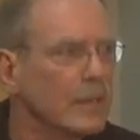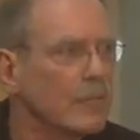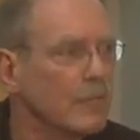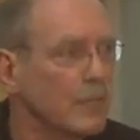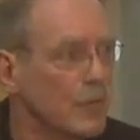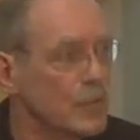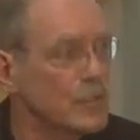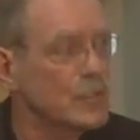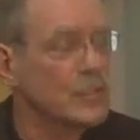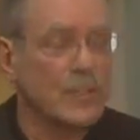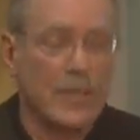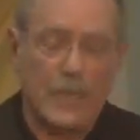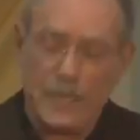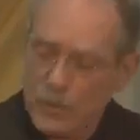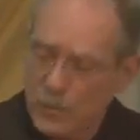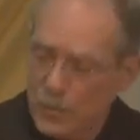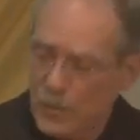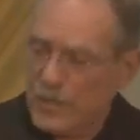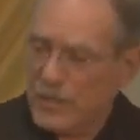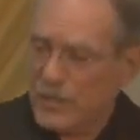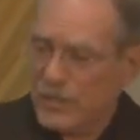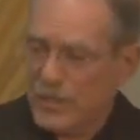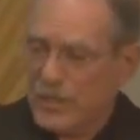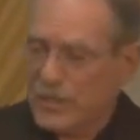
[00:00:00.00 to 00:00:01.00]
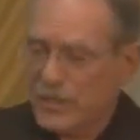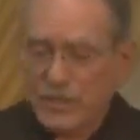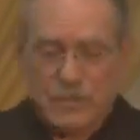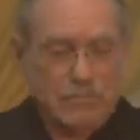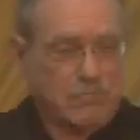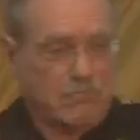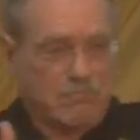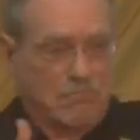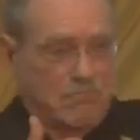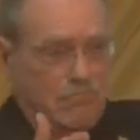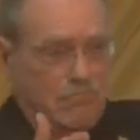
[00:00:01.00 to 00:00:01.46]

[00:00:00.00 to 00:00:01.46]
First stage, what does this